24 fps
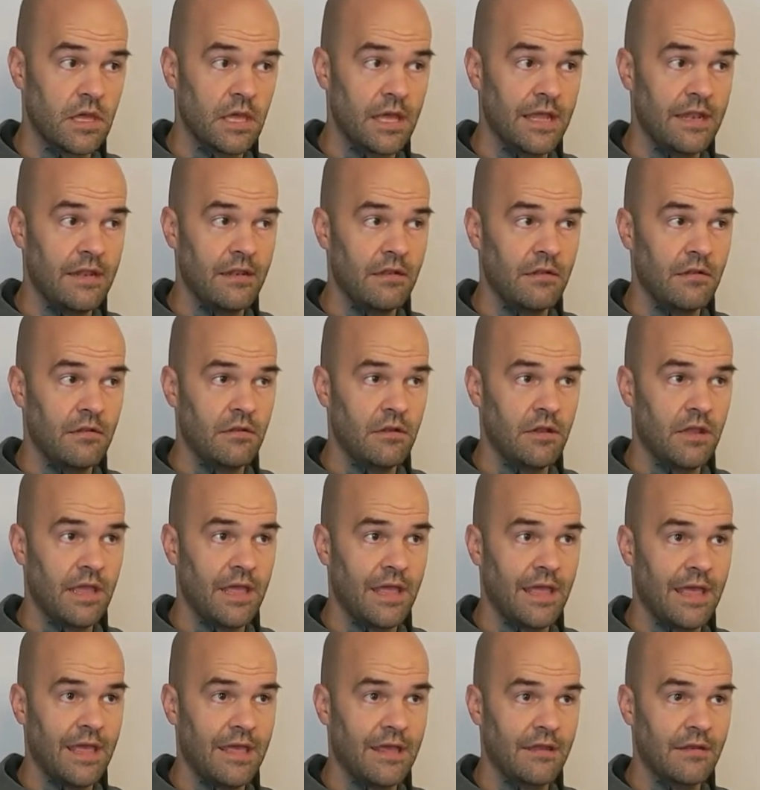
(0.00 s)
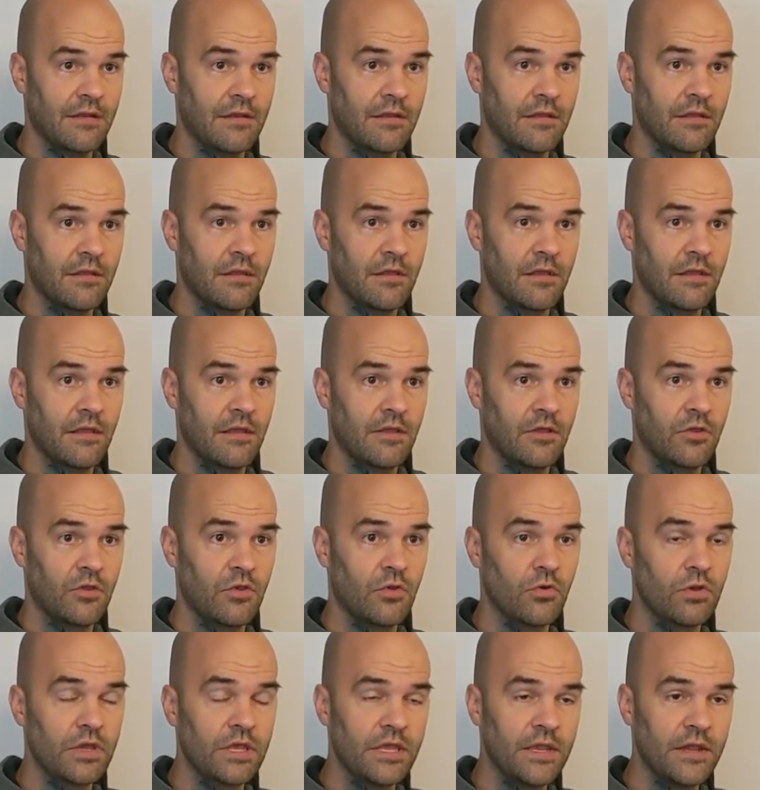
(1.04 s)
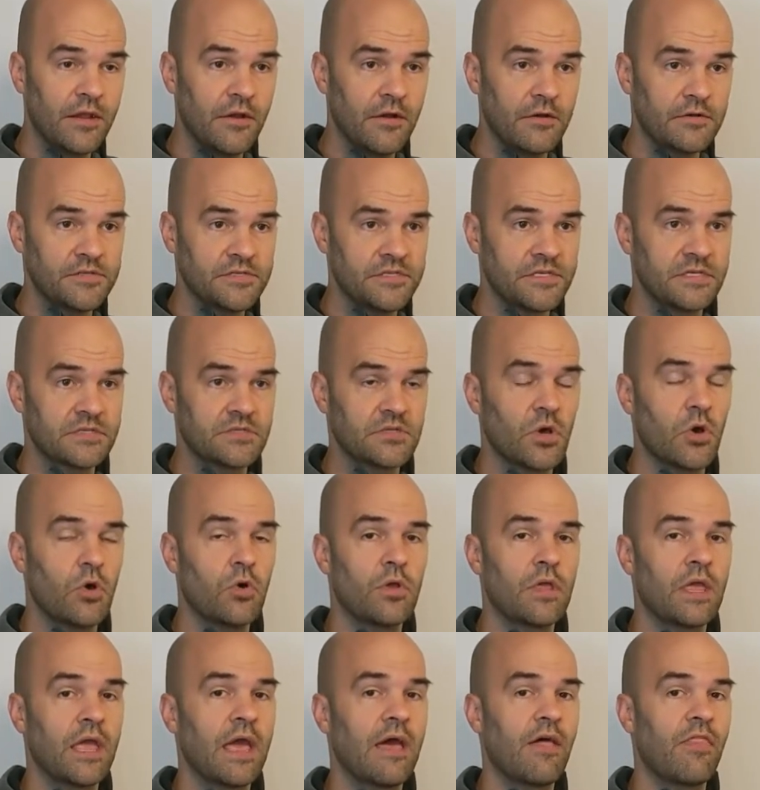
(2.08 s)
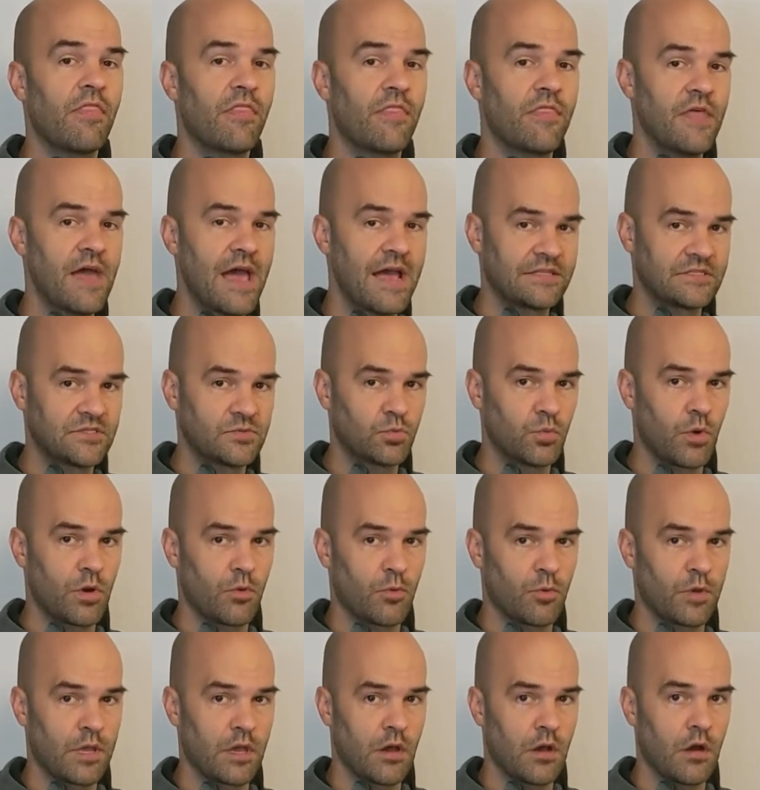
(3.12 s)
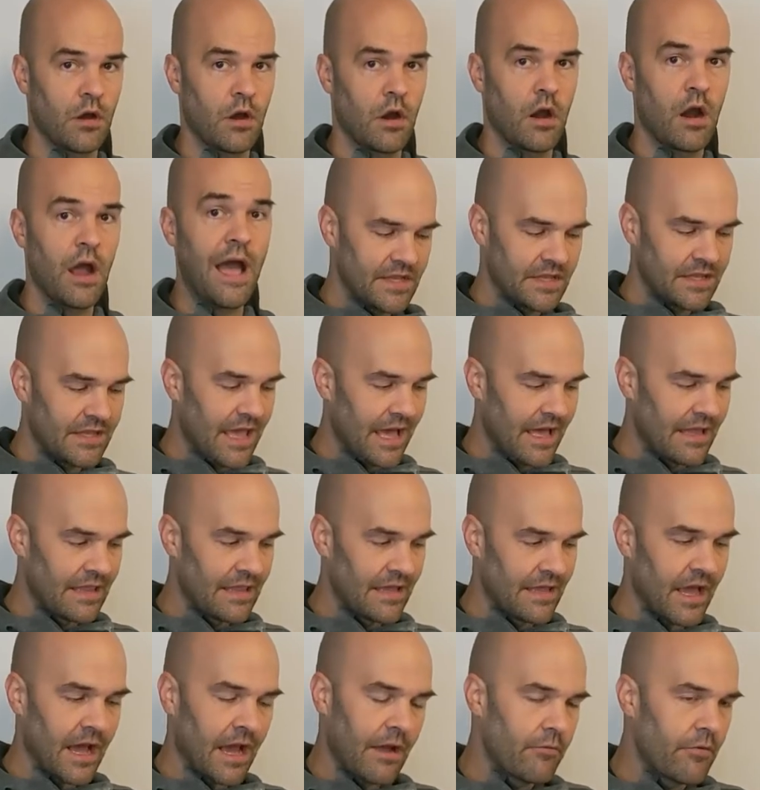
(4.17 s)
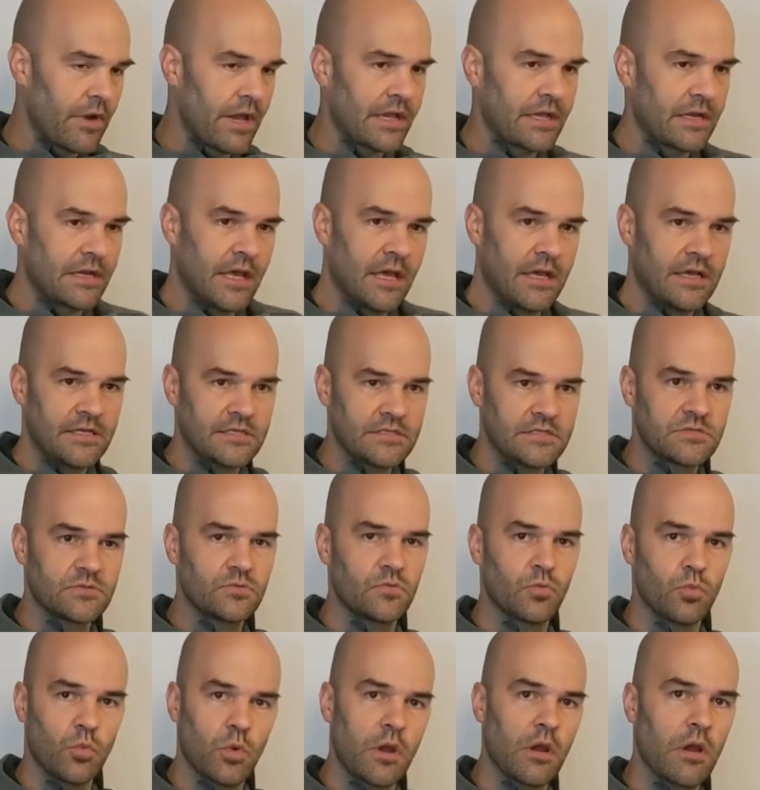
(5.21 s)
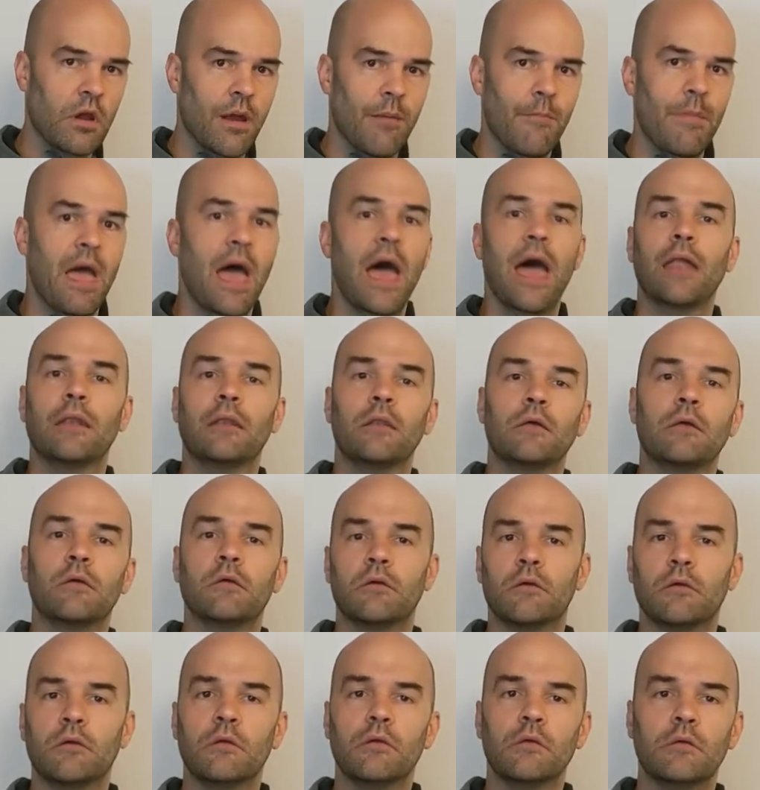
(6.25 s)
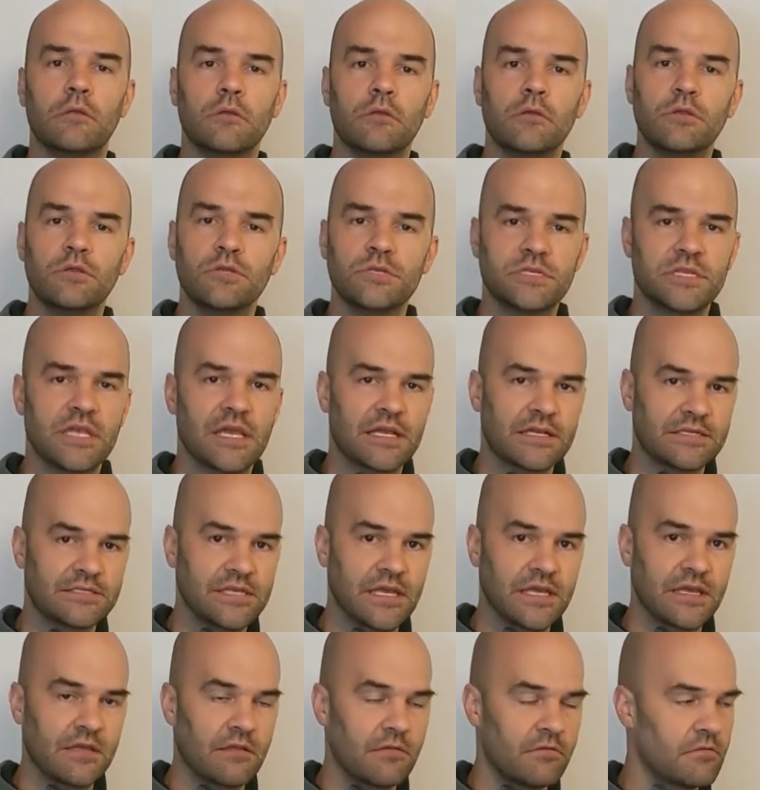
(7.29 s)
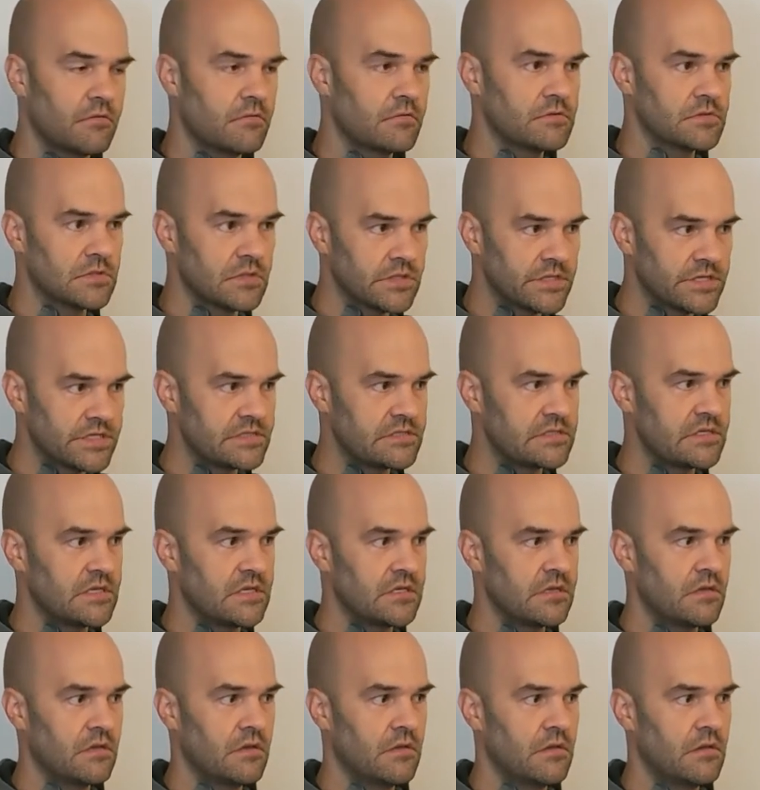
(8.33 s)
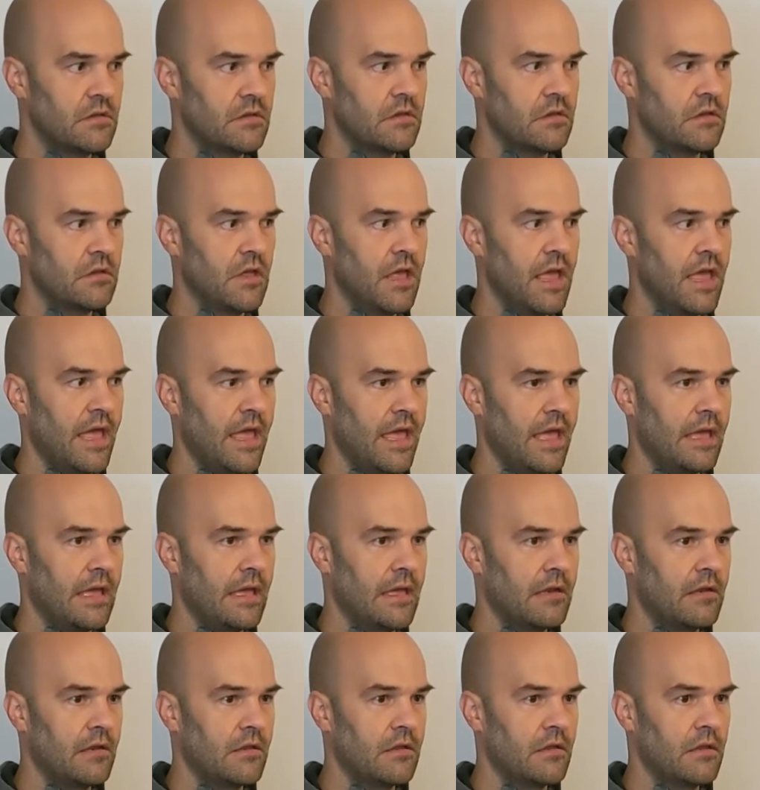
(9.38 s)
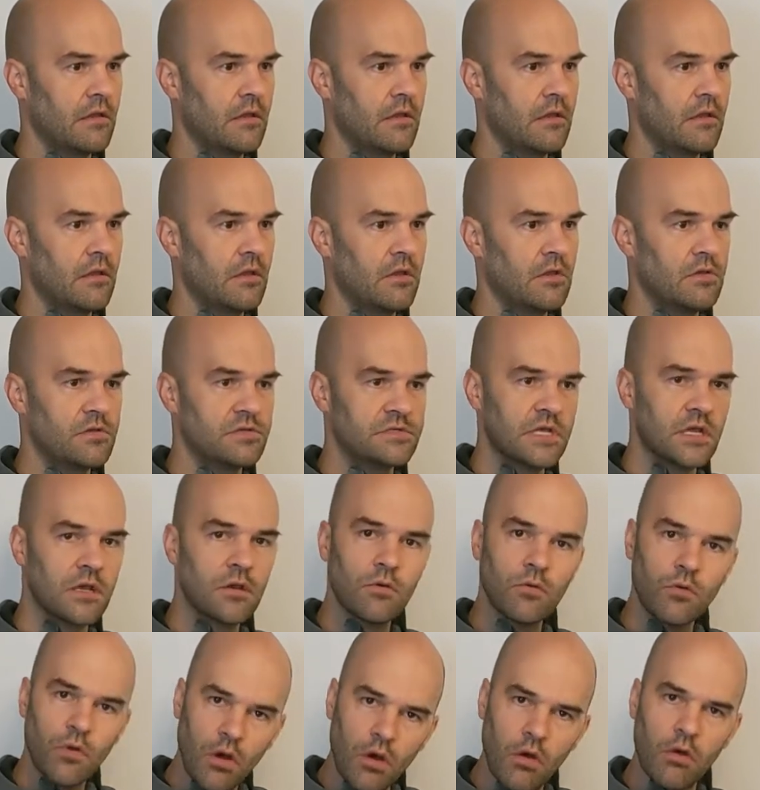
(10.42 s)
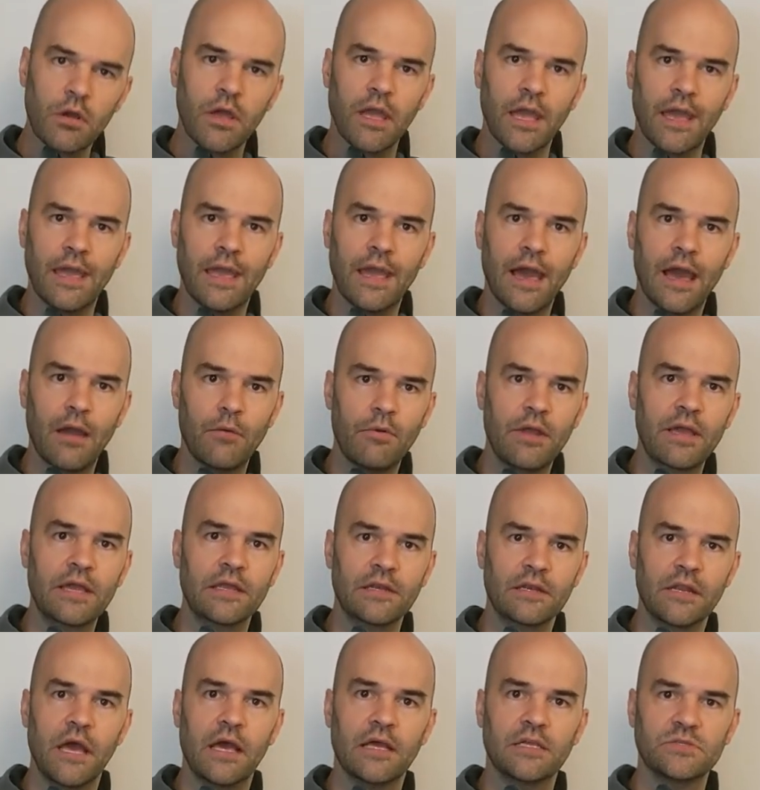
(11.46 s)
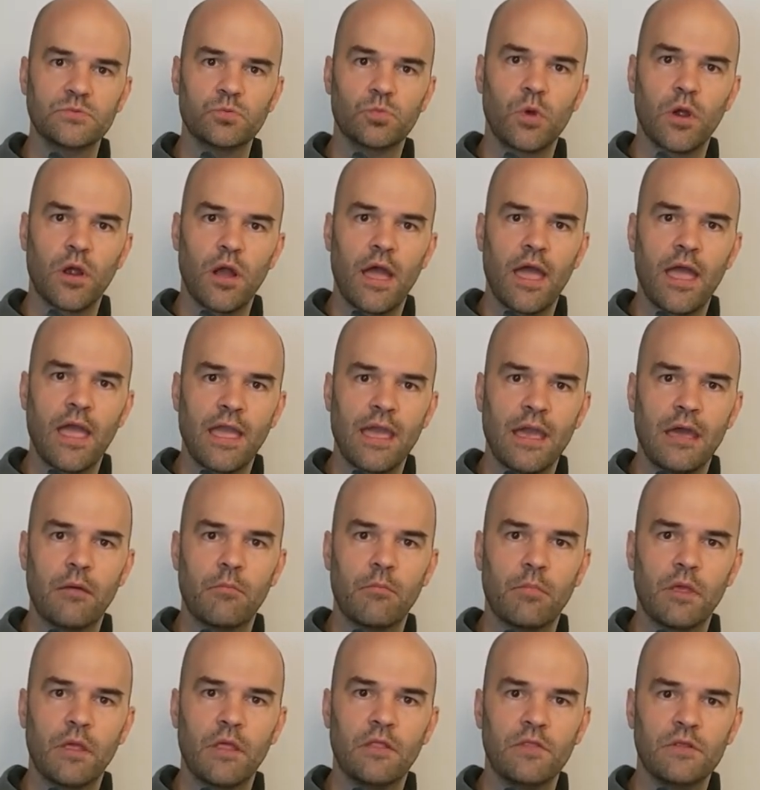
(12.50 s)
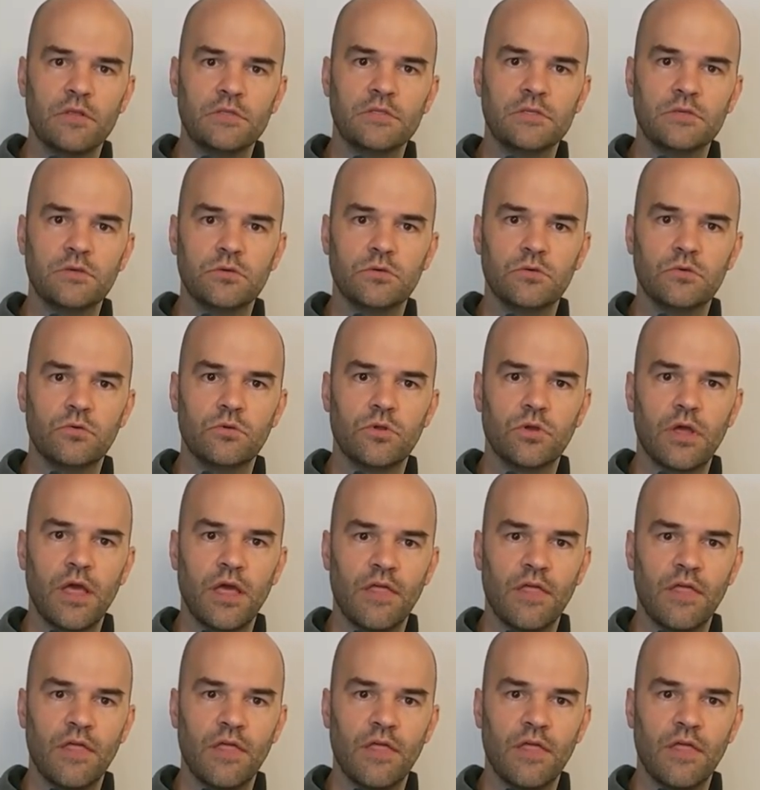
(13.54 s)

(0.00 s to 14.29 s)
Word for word: And and your ear says, "Oh yeah, that's where we are." yeah, like I recognize where I'm at. You just take a second to listen and you say, okay, I recognize where I am in the tune.